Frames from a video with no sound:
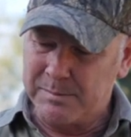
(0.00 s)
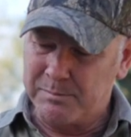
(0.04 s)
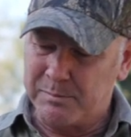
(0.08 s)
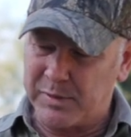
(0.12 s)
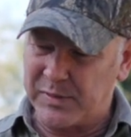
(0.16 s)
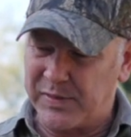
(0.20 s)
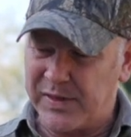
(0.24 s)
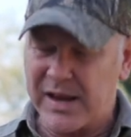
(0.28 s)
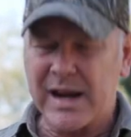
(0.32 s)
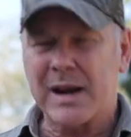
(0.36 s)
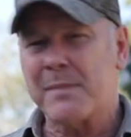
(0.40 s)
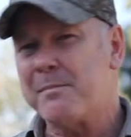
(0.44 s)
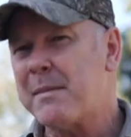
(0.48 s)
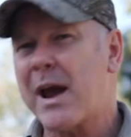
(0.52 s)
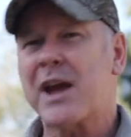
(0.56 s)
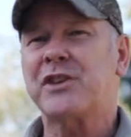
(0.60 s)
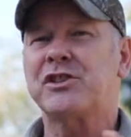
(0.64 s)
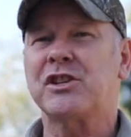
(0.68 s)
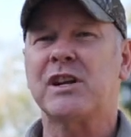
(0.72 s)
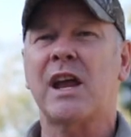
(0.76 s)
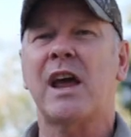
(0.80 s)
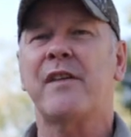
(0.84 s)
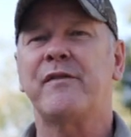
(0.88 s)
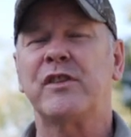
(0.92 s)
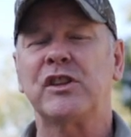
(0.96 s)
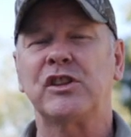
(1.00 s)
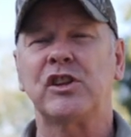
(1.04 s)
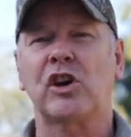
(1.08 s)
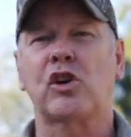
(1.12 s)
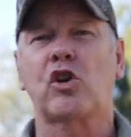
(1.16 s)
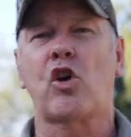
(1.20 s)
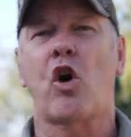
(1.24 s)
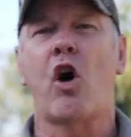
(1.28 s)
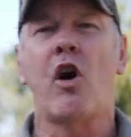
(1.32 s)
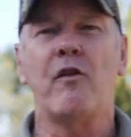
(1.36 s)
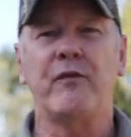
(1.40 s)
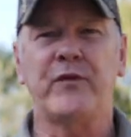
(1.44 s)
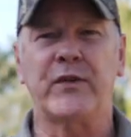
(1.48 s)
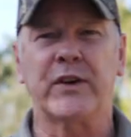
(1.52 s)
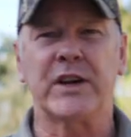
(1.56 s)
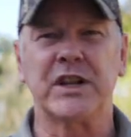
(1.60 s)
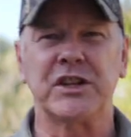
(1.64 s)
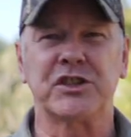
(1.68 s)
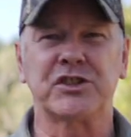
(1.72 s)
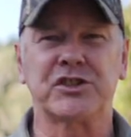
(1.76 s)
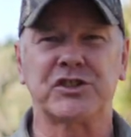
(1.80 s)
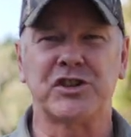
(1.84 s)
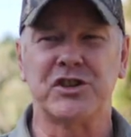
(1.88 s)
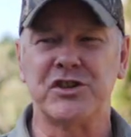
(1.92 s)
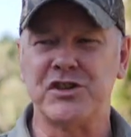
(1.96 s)
But then imagine having the
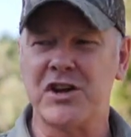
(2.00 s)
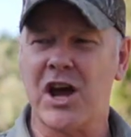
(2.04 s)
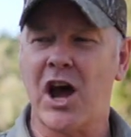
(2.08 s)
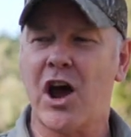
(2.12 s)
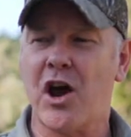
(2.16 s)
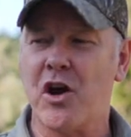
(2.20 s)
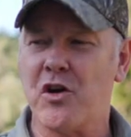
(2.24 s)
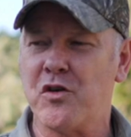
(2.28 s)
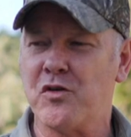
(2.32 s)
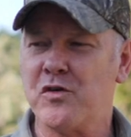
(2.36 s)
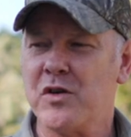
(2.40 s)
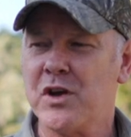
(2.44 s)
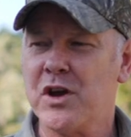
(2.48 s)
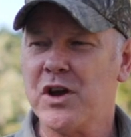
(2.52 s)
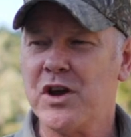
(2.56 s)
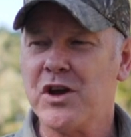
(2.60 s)
confidence to know